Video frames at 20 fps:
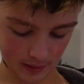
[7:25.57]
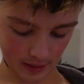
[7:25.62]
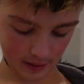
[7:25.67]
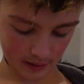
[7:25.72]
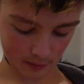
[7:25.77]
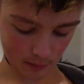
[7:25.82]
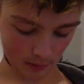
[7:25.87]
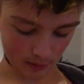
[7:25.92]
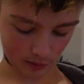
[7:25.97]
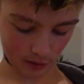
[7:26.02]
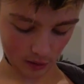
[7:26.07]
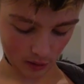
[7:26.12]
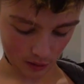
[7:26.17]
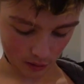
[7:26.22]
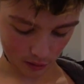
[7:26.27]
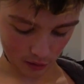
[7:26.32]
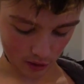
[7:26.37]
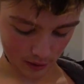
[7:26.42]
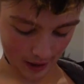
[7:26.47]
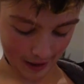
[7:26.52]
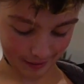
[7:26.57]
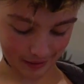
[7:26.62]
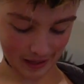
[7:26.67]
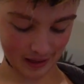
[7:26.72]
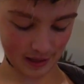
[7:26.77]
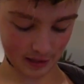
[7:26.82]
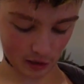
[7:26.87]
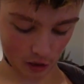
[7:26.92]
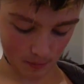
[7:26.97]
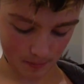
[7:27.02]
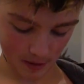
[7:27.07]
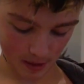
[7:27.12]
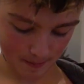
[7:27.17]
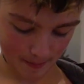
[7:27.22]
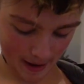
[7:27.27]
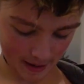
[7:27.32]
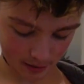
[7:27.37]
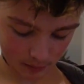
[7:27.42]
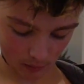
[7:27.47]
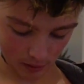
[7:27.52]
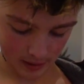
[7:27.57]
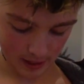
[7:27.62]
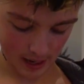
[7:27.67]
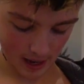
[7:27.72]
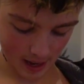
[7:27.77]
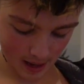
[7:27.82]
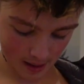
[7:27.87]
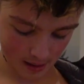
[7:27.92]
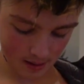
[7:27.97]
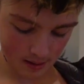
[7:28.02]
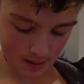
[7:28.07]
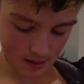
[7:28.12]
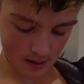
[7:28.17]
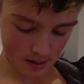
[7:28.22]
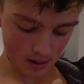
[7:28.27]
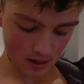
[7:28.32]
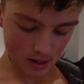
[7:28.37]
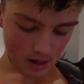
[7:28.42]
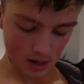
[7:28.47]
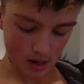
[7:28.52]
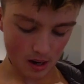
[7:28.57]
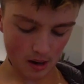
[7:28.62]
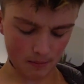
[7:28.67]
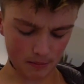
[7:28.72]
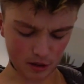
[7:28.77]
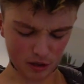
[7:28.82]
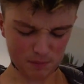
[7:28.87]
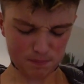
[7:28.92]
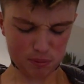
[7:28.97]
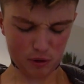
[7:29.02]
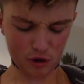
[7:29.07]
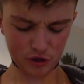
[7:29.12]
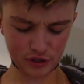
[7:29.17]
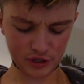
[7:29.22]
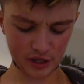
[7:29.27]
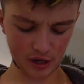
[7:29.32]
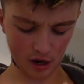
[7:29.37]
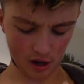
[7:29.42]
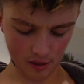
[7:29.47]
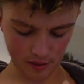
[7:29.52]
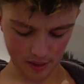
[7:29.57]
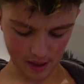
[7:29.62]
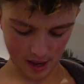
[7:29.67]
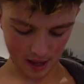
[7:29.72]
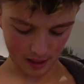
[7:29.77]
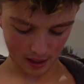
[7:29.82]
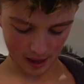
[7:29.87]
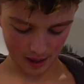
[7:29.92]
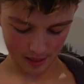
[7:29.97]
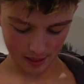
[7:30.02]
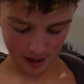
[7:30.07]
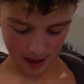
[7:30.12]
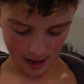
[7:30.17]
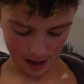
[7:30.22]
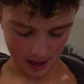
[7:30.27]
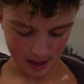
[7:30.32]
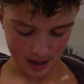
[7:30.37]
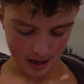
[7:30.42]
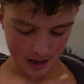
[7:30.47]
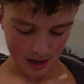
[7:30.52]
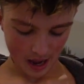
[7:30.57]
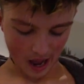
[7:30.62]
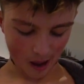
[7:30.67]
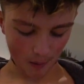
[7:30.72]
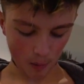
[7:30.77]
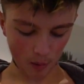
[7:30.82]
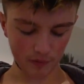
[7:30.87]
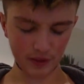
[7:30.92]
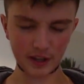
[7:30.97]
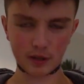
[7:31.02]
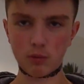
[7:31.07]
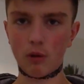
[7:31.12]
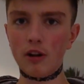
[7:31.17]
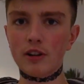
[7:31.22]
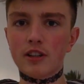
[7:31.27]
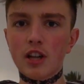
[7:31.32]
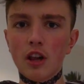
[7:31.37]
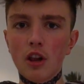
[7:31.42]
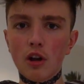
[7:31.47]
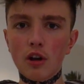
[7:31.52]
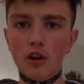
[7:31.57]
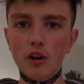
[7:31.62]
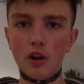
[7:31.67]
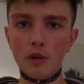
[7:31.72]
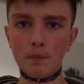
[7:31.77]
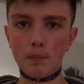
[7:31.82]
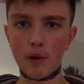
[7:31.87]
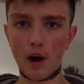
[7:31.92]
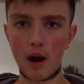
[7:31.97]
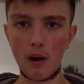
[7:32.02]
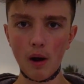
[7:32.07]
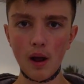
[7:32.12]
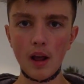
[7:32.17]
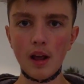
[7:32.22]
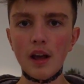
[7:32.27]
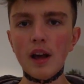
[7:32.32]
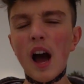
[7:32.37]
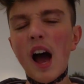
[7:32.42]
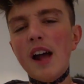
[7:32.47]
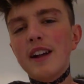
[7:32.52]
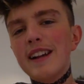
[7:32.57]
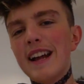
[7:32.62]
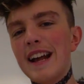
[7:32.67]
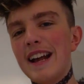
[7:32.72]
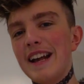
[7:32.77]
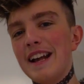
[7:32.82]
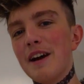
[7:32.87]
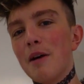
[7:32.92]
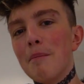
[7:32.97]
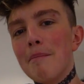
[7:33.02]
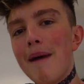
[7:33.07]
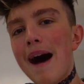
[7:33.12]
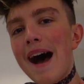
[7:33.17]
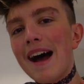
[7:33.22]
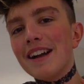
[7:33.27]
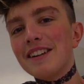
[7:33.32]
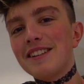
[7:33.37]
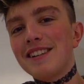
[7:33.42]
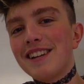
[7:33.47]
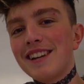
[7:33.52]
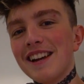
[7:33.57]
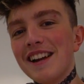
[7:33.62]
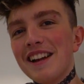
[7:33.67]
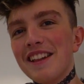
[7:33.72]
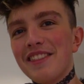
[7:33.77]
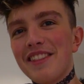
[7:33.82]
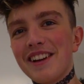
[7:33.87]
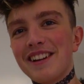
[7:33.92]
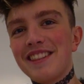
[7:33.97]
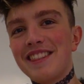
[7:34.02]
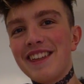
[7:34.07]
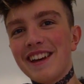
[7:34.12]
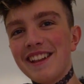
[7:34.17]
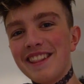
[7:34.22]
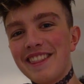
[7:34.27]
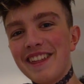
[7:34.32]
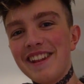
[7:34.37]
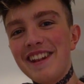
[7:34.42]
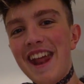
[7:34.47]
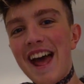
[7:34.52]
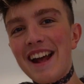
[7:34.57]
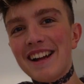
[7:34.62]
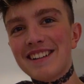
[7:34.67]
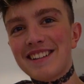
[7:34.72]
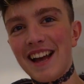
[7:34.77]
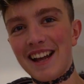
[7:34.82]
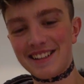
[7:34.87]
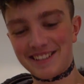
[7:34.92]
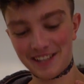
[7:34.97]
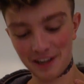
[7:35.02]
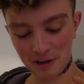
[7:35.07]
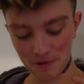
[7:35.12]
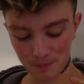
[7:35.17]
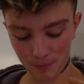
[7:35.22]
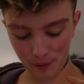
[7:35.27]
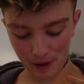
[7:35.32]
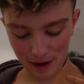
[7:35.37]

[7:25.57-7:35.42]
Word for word: Do you think this one's gonna look good? I think this could be the best one yet. Could be. I'm gonna just push it on there like that. I want this one to look good, bro. It'll match the, the, the neck tattoo,